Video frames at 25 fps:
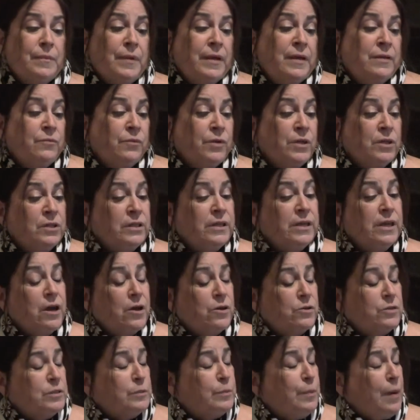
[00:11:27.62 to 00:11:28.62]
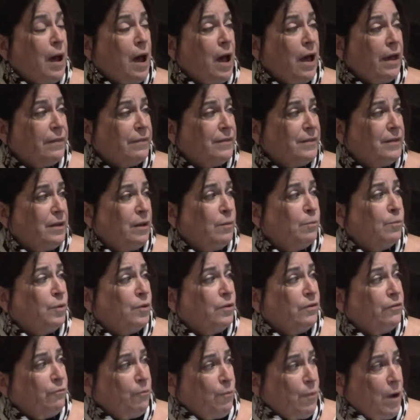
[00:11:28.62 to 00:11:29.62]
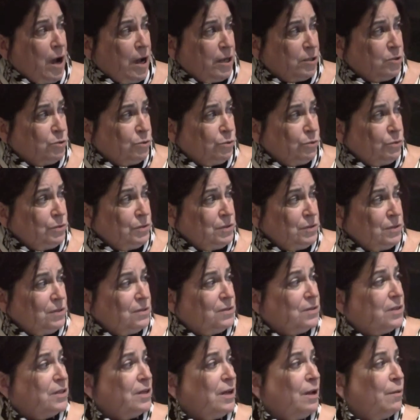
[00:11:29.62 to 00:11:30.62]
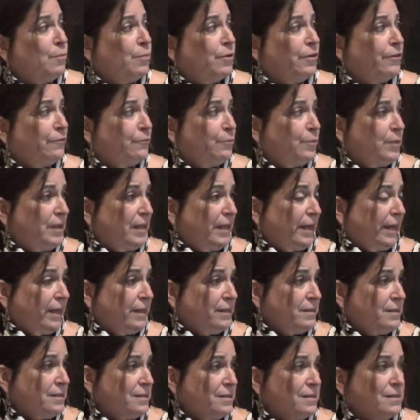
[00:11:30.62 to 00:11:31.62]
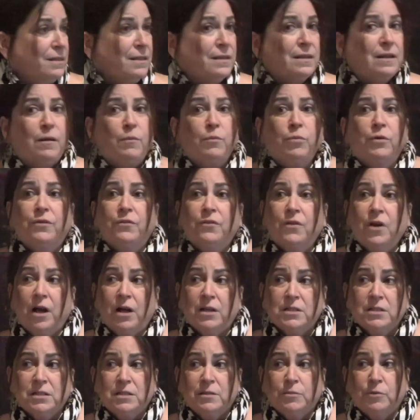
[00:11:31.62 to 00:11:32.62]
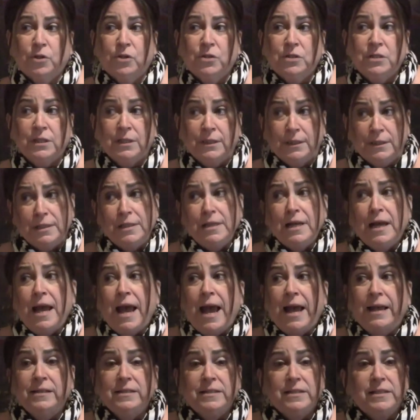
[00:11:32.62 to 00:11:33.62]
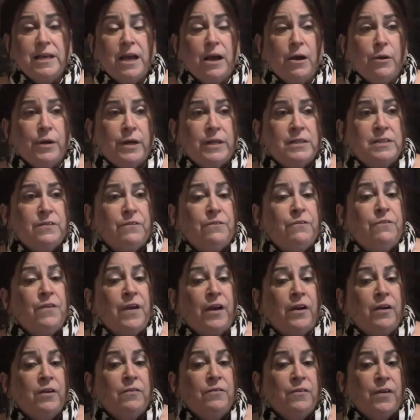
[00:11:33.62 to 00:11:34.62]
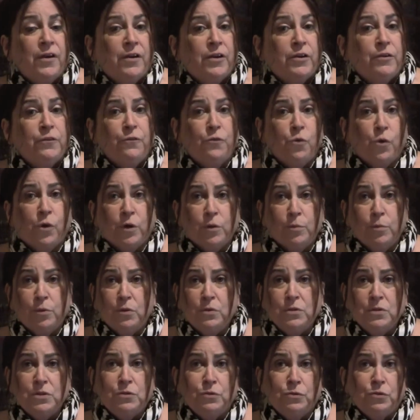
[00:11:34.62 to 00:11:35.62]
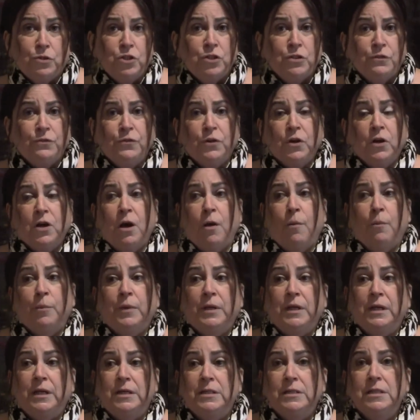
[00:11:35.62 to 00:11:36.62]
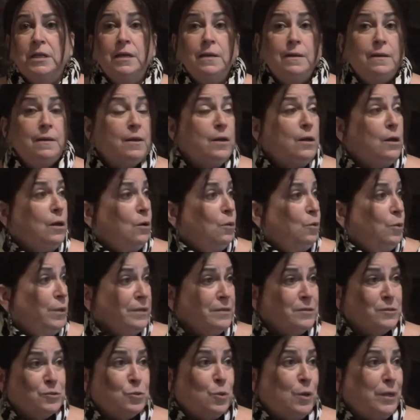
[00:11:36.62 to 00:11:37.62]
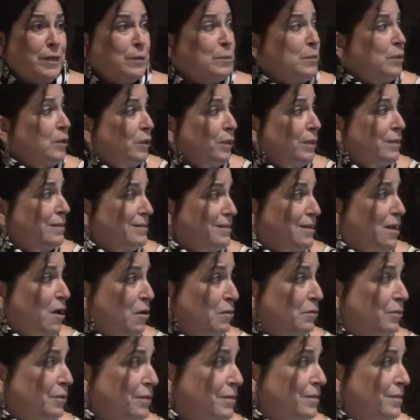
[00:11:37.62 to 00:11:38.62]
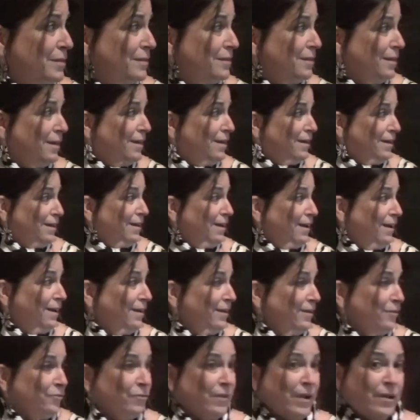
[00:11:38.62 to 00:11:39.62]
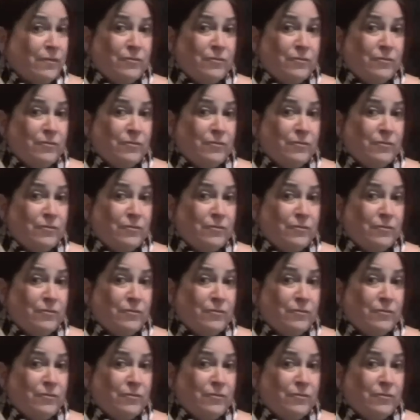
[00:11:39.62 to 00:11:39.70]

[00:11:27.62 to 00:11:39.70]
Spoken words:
It really goes by the number of modules, the number of plants, the number of customers, and so it's a very, very affordable solution for companies with $20 million in